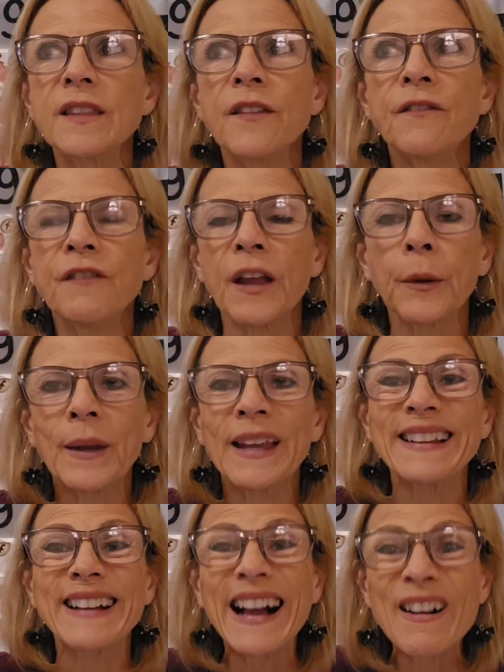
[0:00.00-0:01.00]
to the
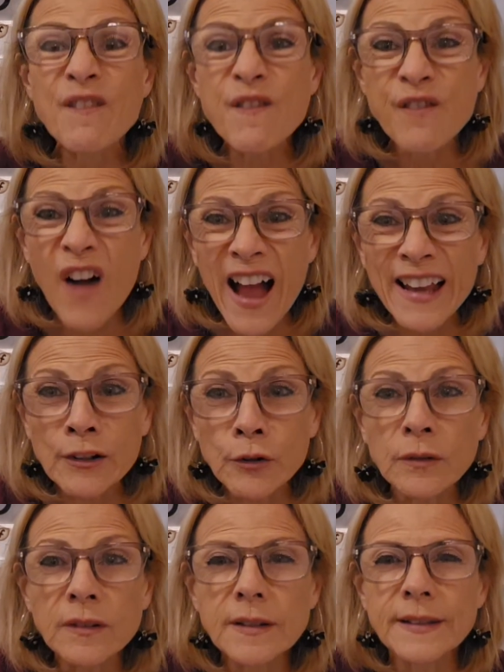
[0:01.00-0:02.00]
very
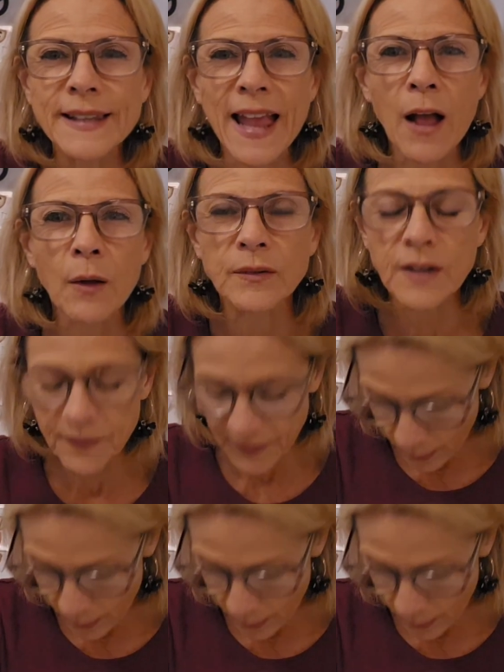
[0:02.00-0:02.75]
final sound